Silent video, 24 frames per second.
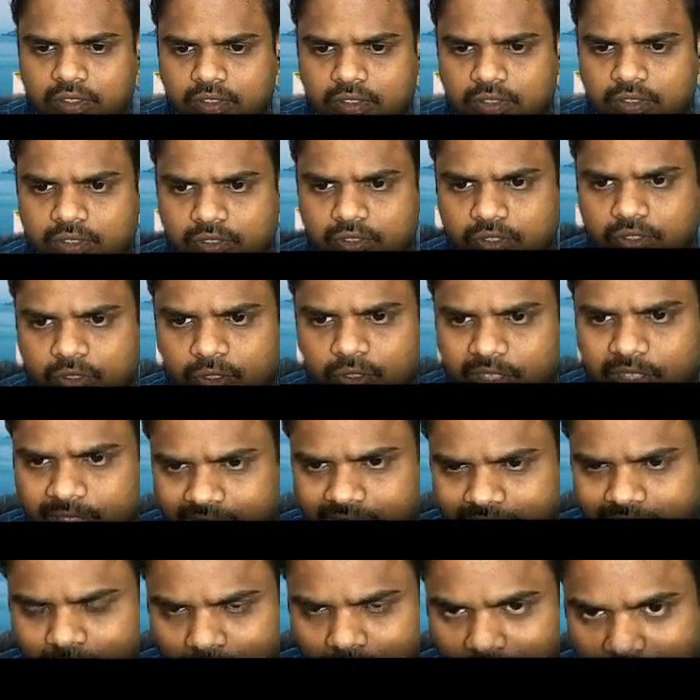So you will
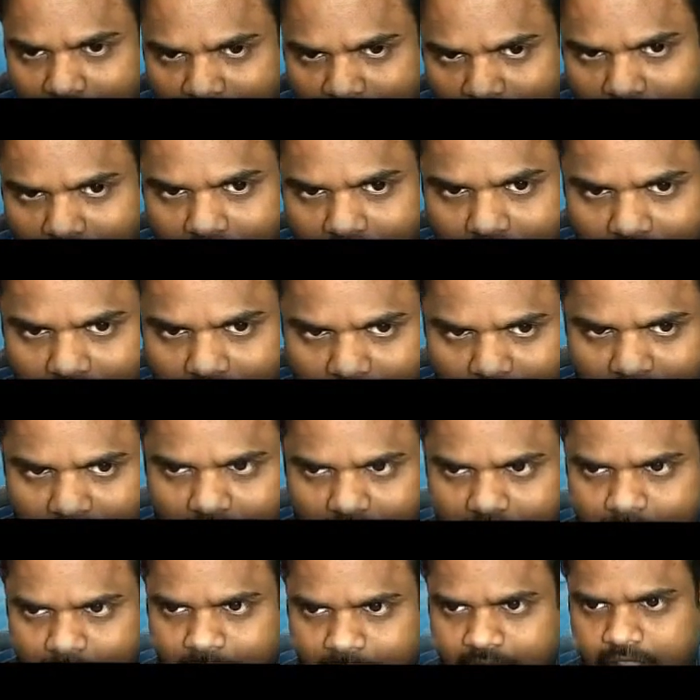get, actually
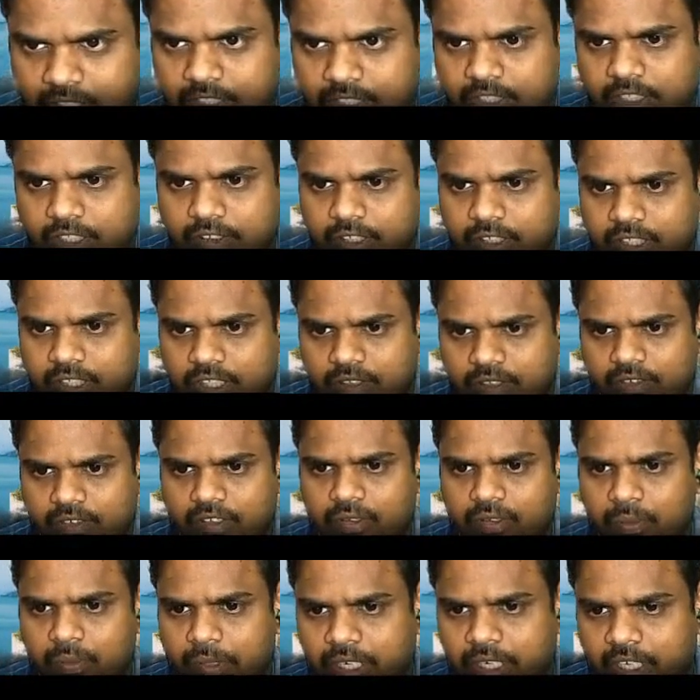as per this equation we
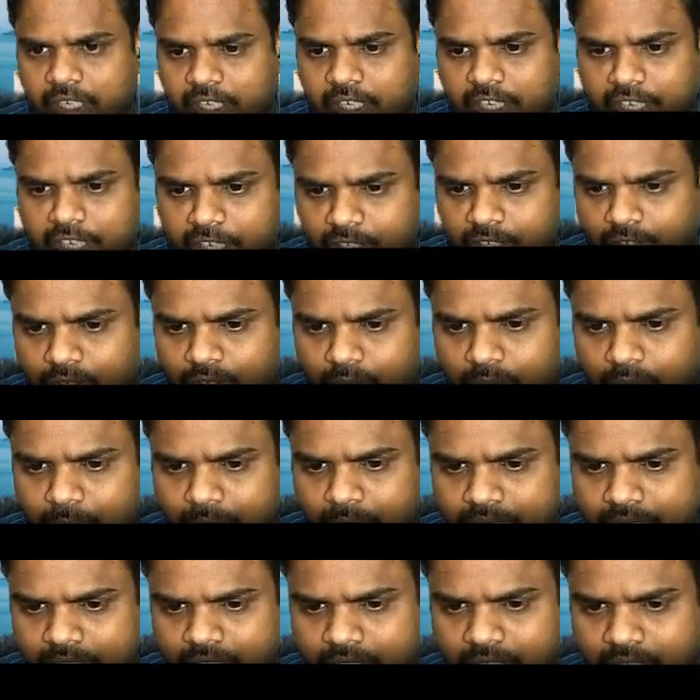will be getting in
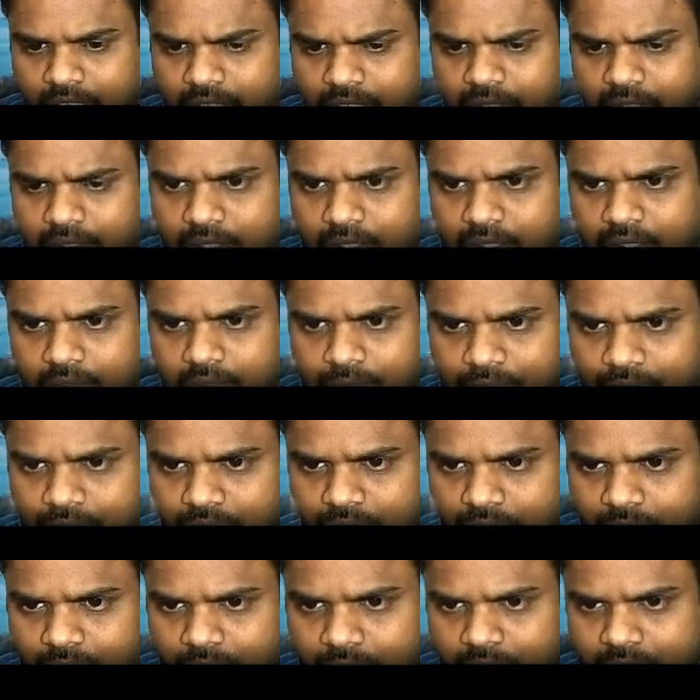kilopascal.
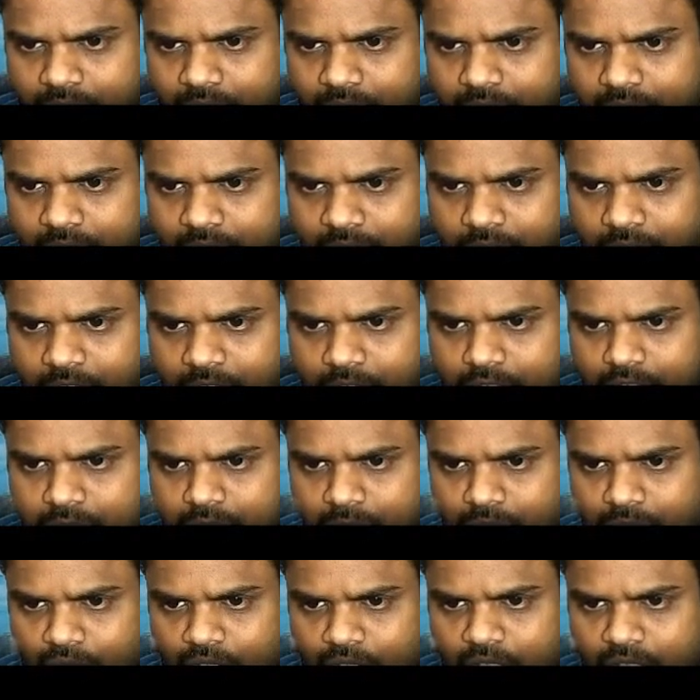Since the value is
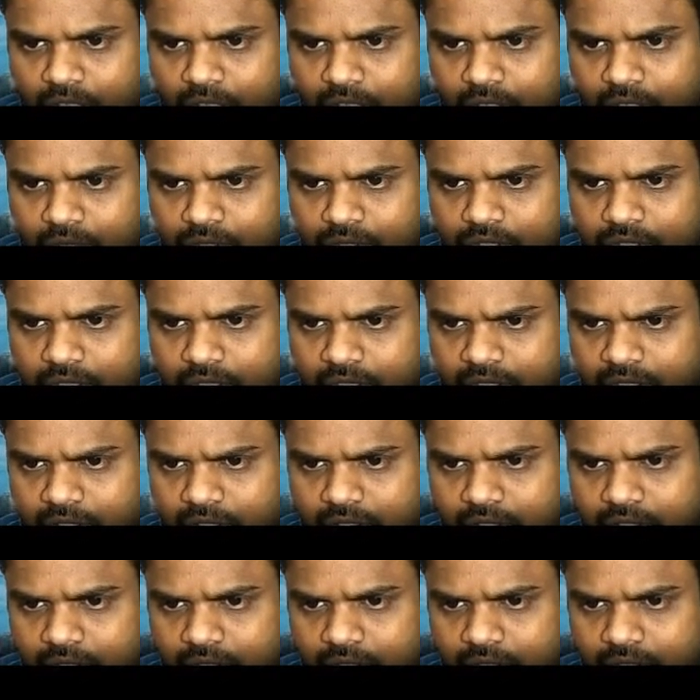more than
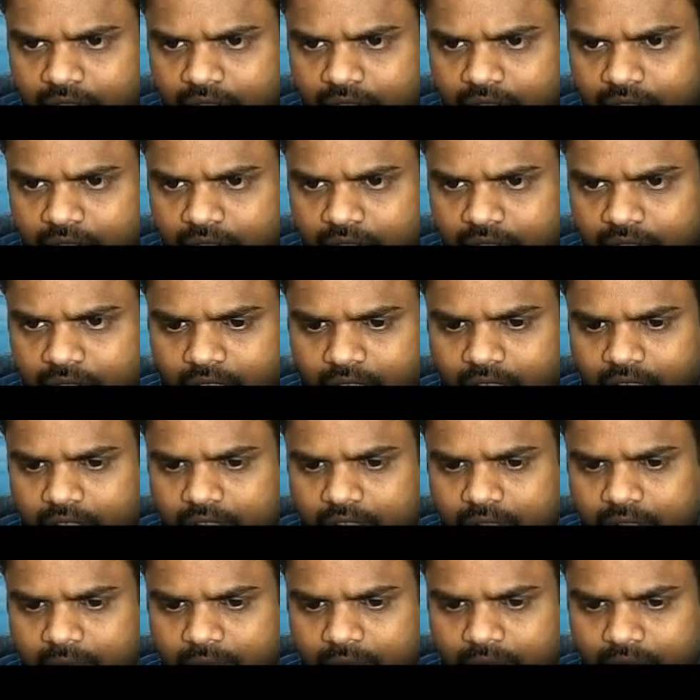1000, you can
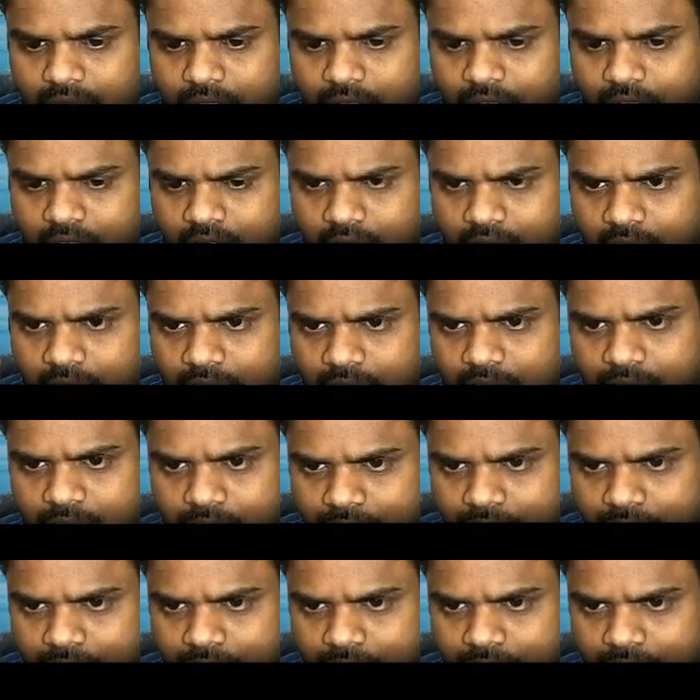substitute in